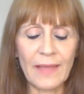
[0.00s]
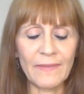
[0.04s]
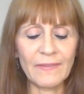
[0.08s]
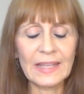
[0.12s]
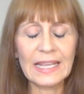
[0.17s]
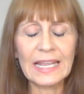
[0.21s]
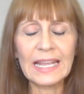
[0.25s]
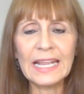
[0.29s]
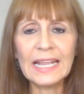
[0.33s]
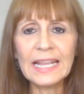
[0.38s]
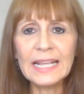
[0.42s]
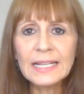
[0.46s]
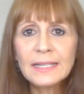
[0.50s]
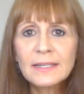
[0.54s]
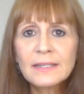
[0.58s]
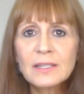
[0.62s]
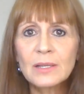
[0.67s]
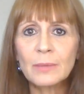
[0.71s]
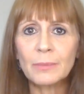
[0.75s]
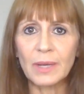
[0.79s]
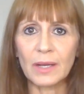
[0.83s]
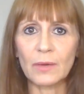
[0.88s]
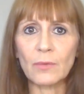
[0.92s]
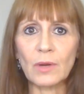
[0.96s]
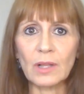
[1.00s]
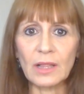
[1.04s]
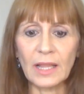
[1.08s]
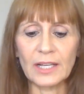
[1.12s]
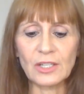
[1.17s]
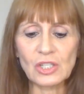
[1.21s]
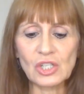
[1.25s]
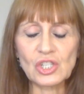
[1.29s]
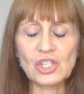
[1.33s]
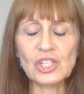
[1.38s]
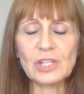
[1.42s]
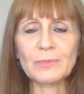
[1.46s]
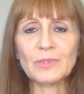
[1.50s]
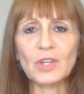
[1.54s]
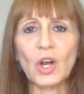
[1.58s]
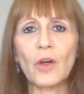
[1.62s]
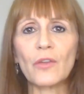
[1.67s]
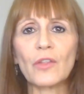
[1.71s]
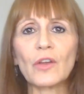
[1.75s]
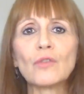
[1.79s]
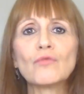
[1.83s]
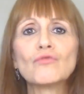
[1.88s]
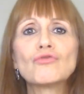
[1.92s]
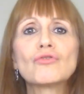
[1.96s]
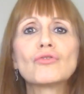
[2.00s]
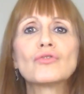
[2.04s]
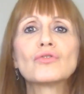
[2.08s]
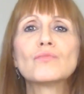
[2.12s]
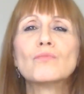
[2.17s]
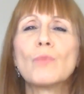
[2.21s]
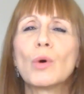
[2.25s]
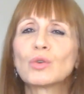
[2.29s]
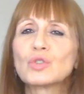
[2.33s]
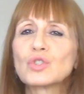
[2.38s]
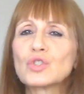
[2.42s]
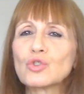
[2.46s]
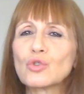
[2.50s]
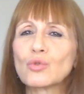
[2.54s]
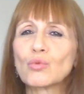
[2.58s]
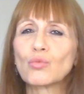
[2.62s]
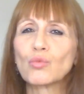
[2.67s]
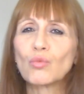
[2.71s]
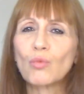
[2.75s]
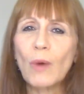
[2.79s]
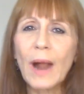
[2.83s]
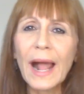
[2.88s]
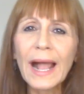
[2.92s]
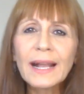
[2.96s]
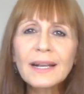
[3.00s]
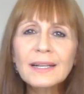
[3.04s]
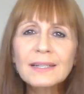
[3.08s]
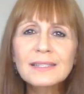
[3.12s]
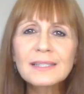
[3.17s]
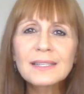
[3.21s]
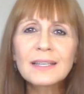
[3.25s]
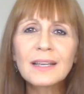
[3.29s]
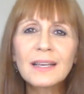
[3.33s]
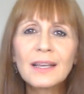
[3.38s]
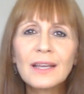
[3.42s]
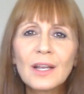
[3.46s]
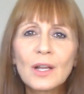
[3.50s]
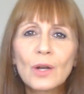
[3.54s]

and the intimate relationships are the most direct